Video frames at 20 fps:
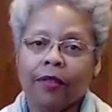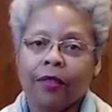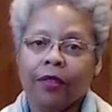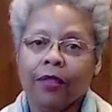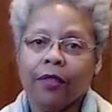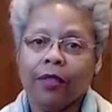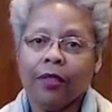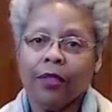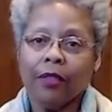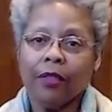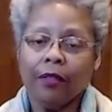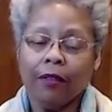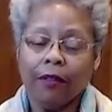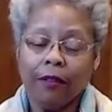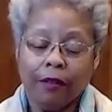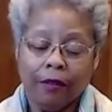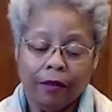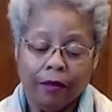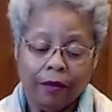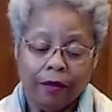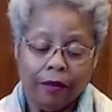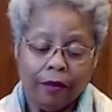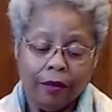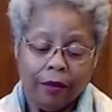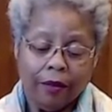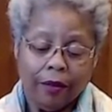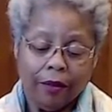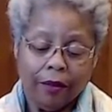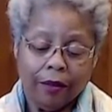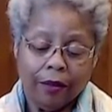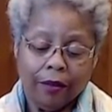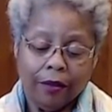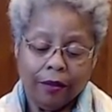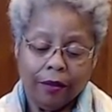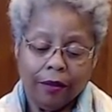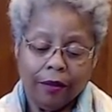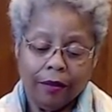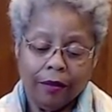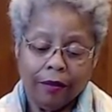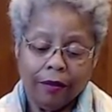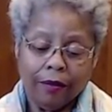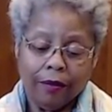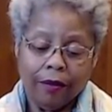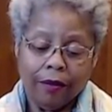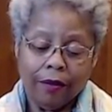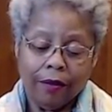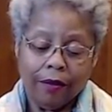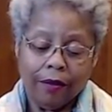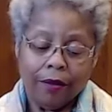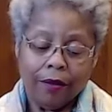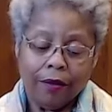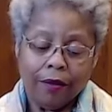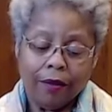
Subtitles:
Nothing is said.